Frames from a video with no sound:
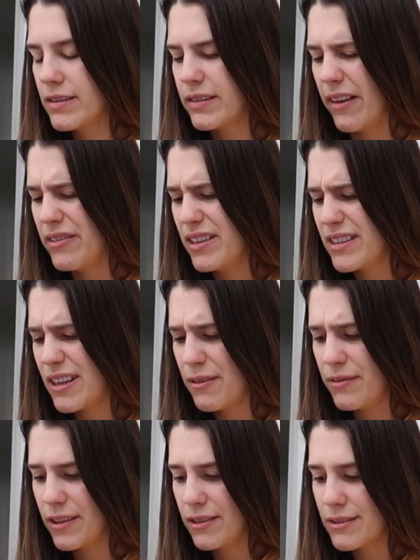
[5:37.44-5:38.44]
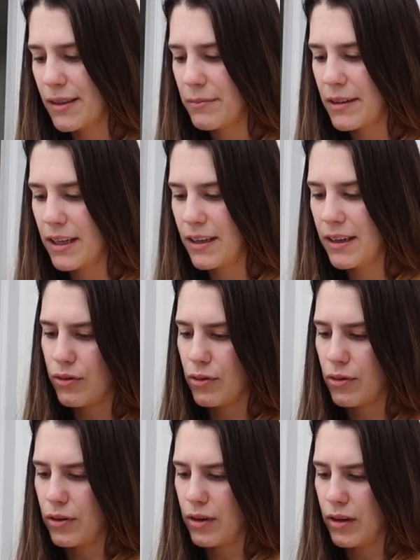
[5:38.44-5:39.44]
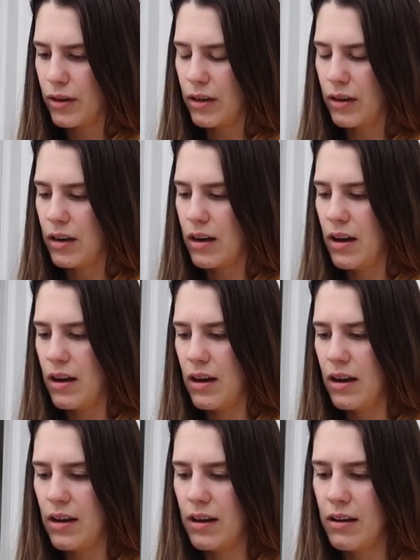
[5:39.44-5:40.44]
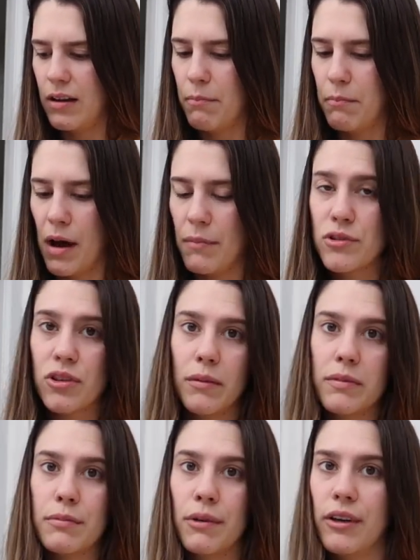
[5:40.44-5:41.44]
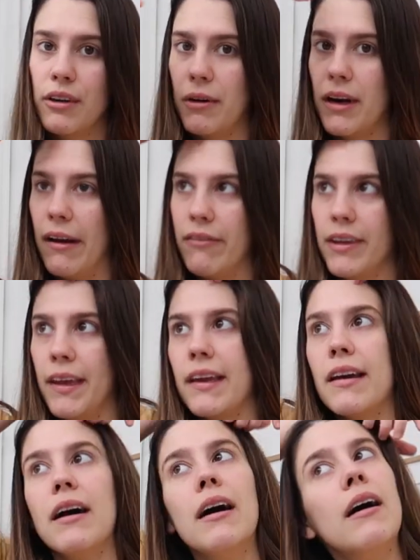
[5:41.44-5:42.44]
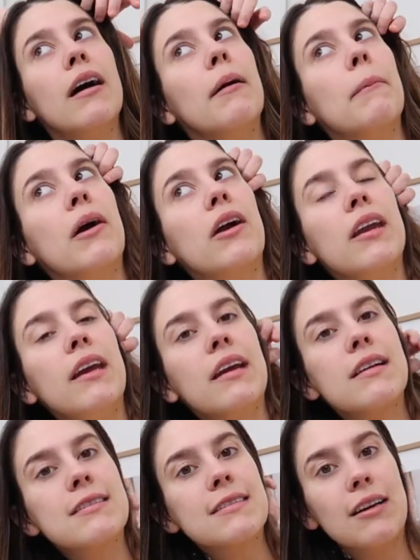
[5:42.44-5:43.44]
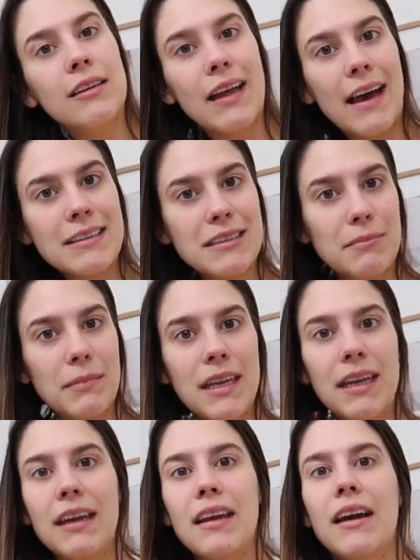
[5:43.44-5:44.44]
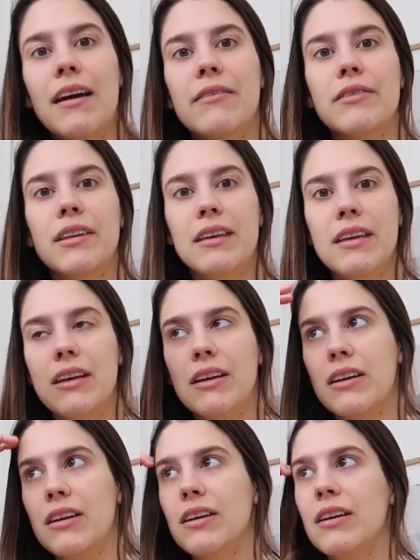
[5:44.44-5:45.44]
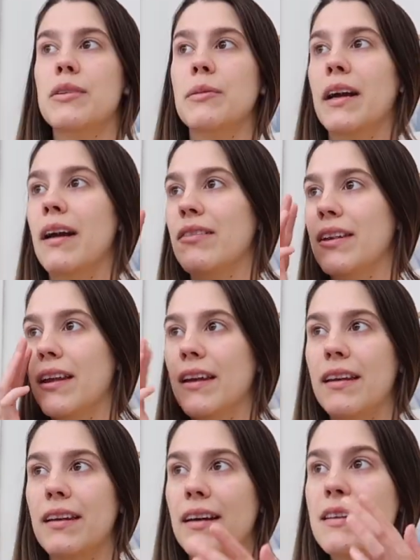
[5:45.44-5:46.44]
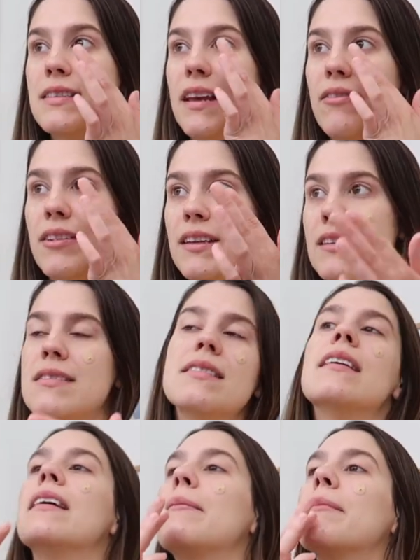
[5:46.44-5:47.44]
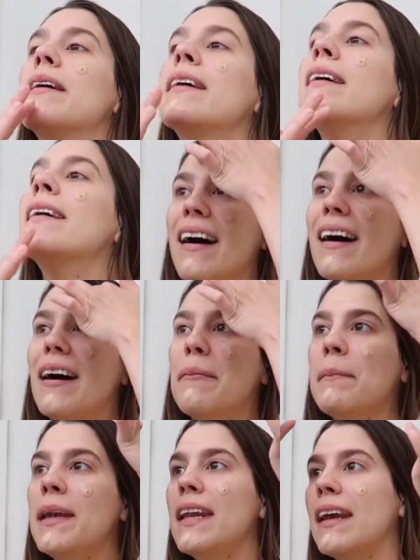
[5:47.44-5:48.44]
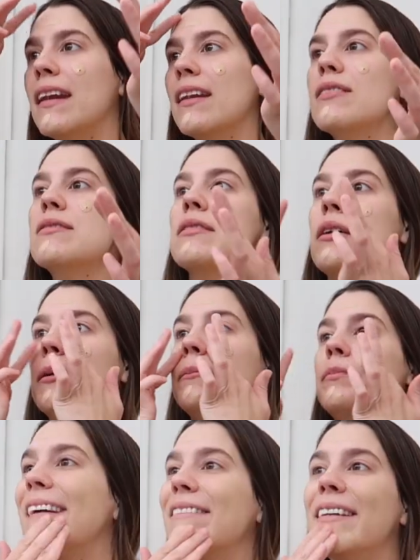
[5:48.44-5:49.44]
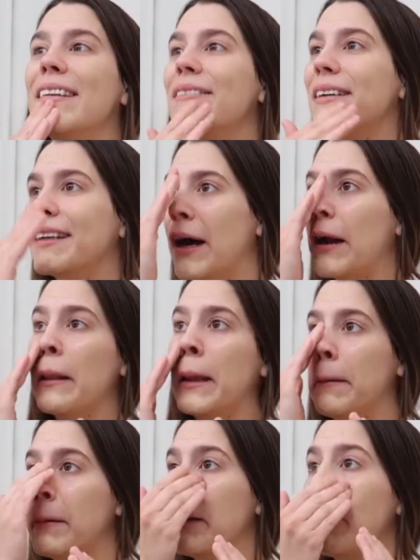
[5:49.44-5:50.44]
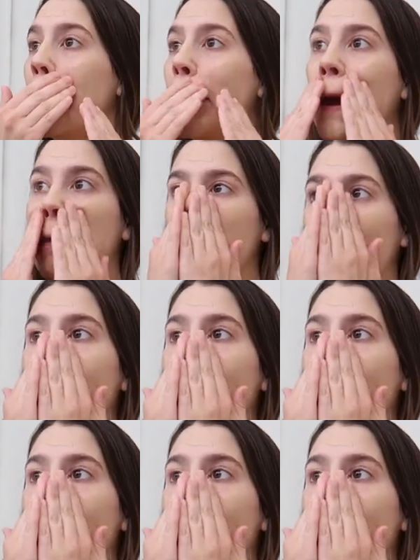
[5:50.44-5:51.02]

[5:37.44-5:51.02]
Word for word: a seventies outfit or something for uh, mom's group tomorrow. We're having like a party because it's our last meeting of the year. So we're having like a seventies theme. Uh, meeting. So I'm gonna put on a little bit of makeup